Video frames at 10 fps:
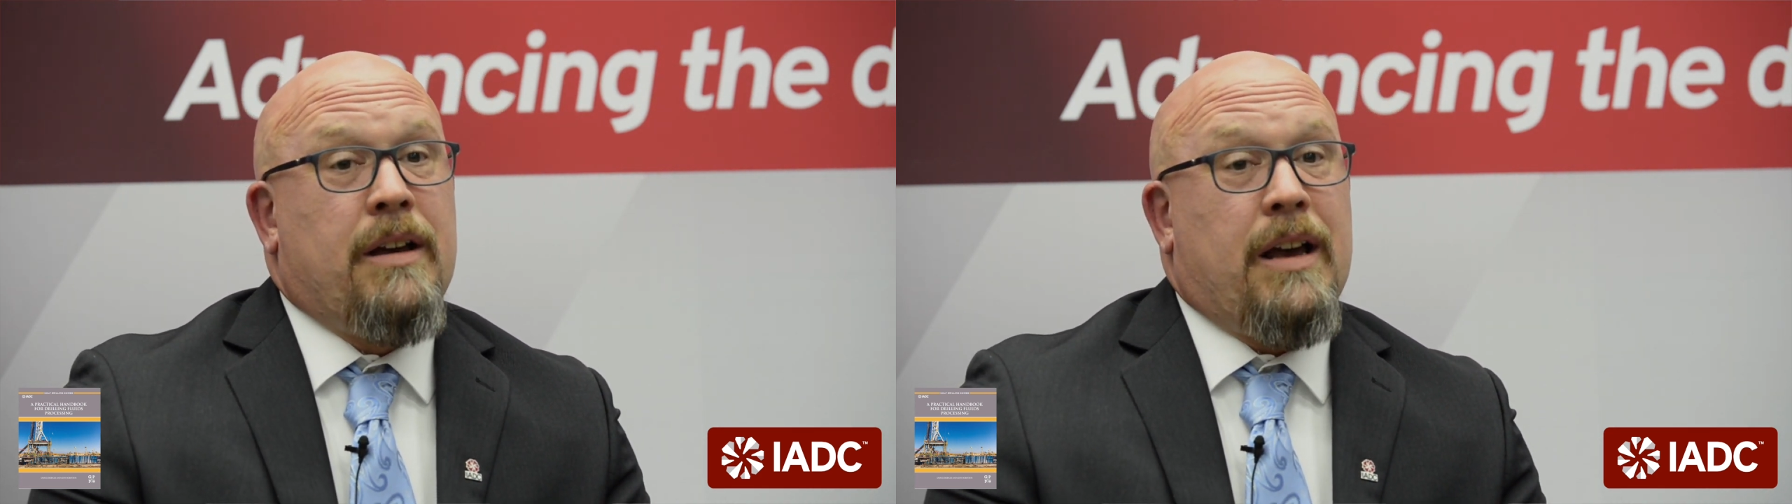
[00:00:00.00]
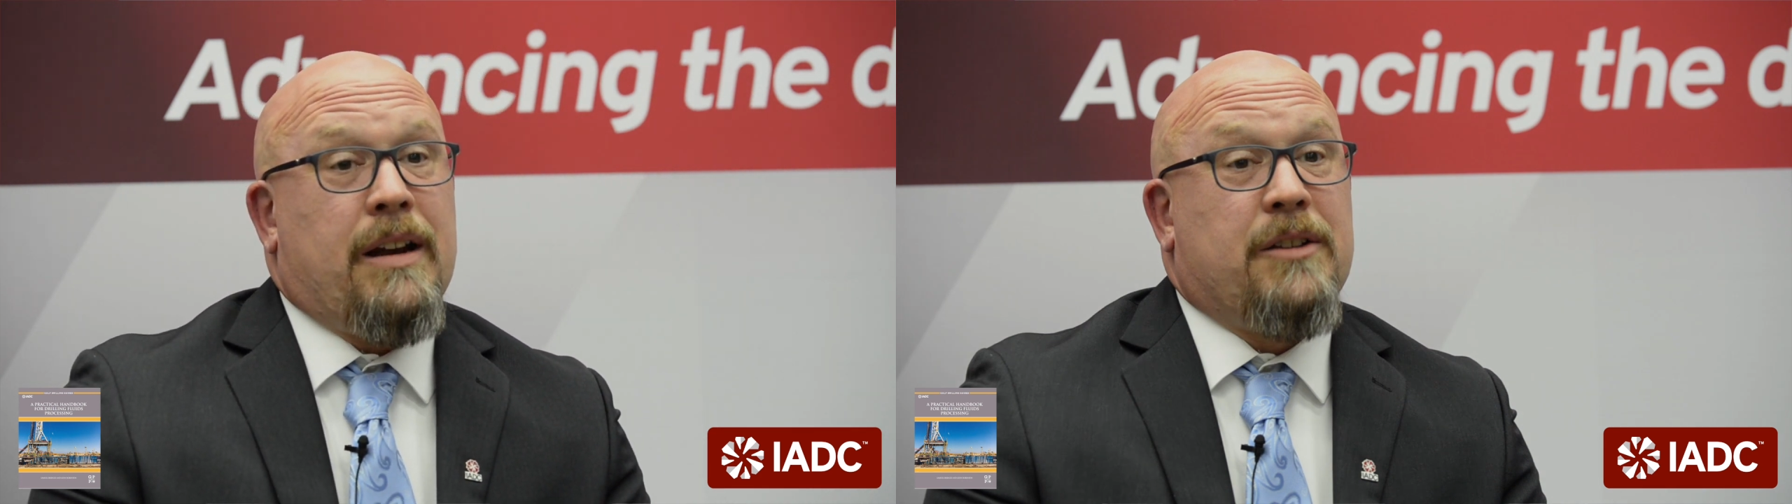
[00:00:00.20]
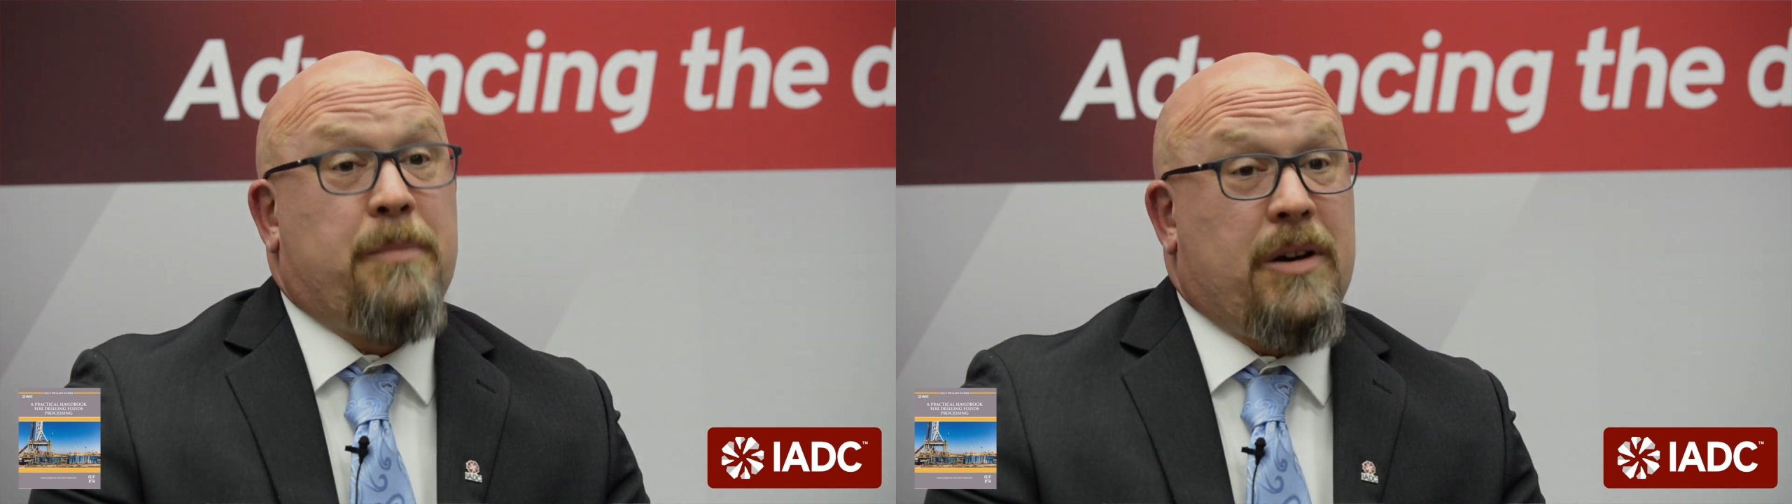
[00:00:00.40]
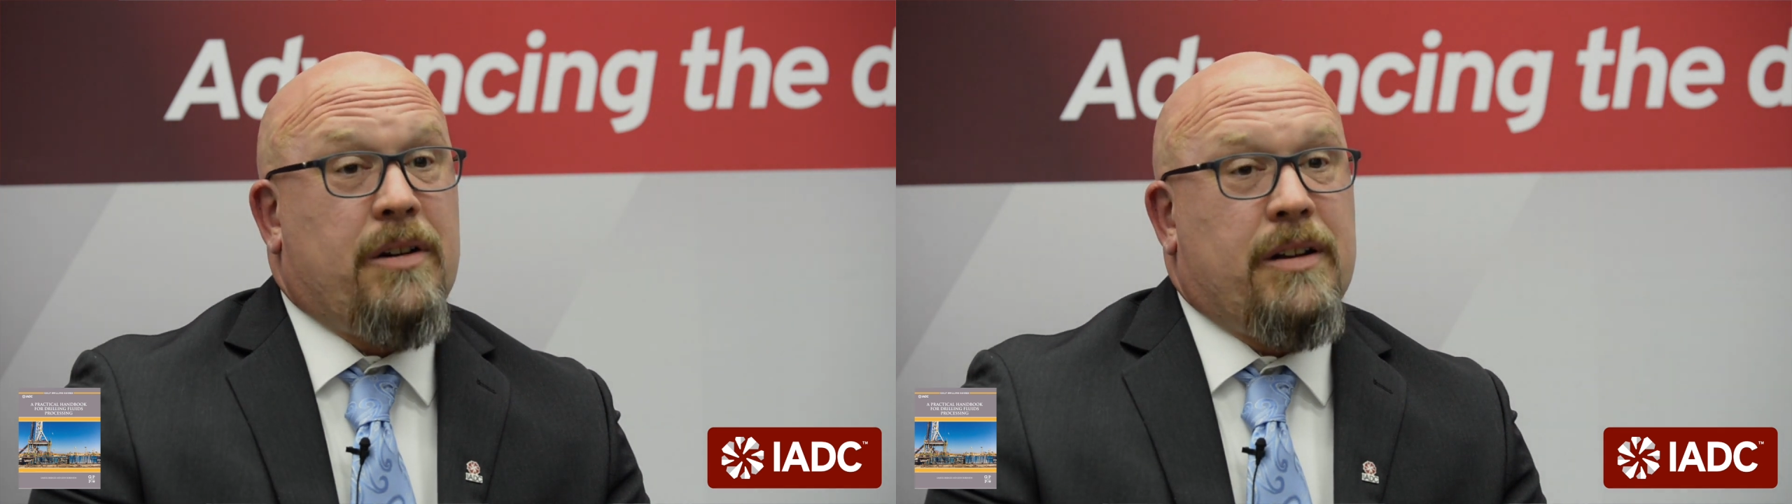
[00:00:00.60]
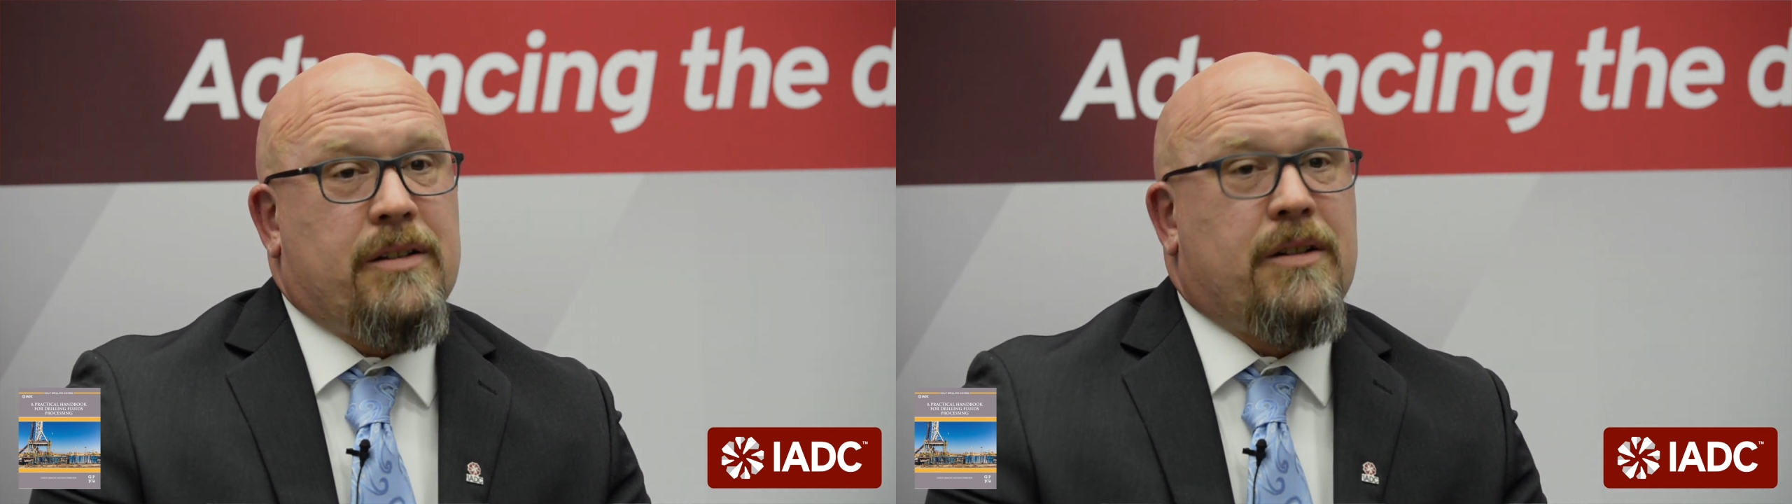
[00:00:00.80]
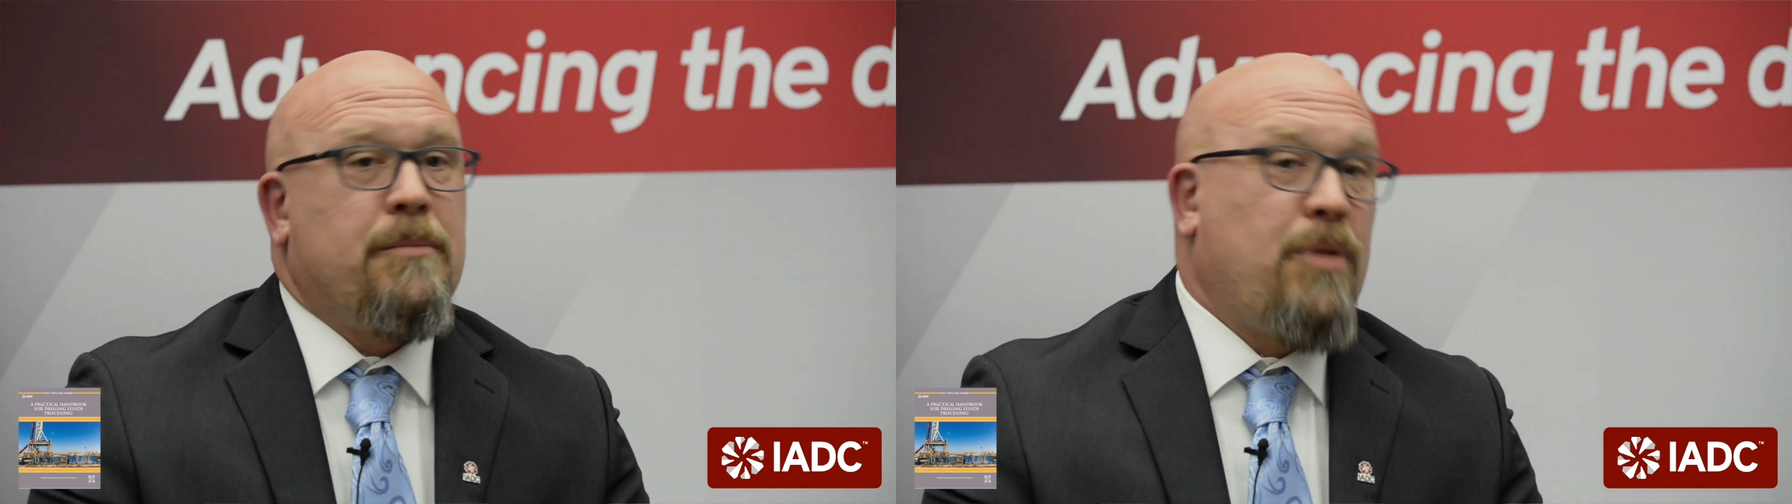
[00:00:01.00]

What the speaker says: and experienced